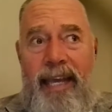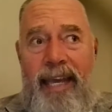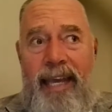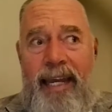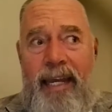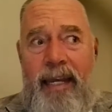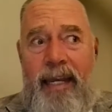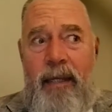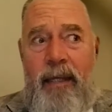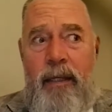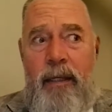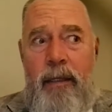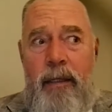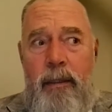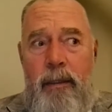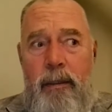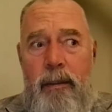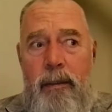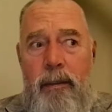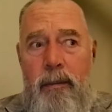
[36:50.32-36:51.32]
Getting
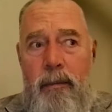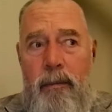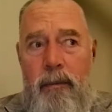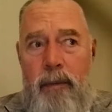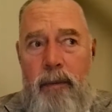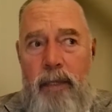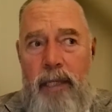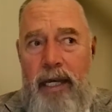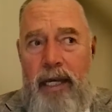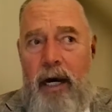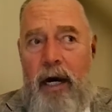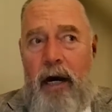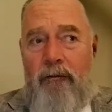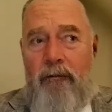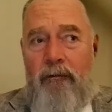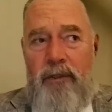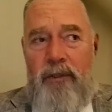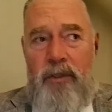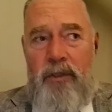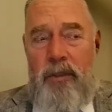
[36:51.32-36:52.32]
the
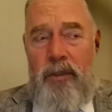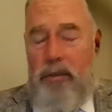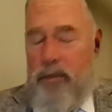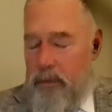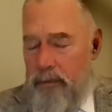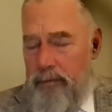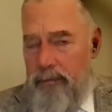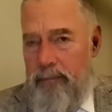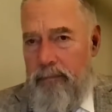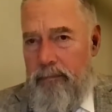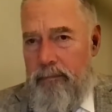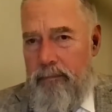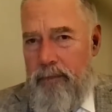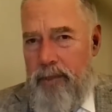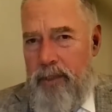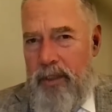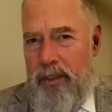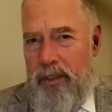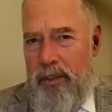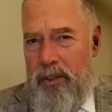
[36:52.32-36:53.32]
officers
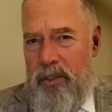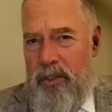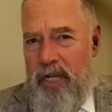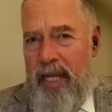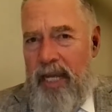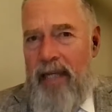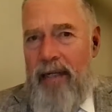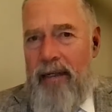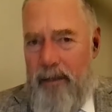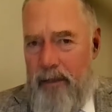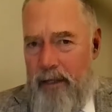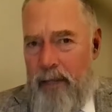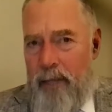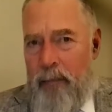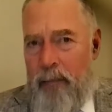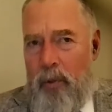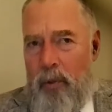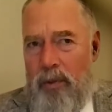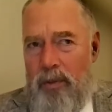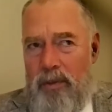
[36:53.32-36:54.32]
to understand the
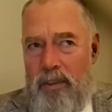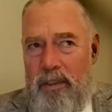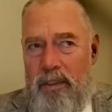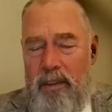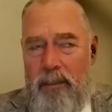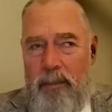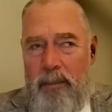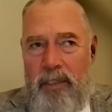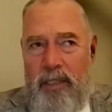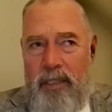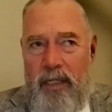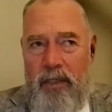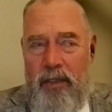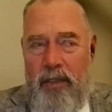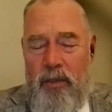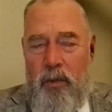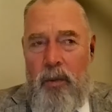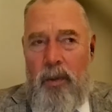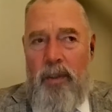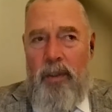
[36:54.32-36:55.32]
importance of the
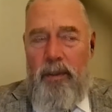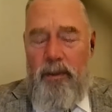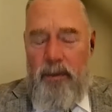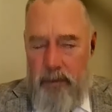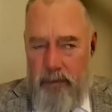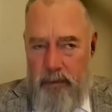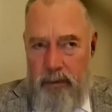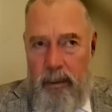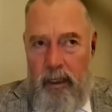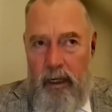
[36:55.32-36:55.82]
protection orders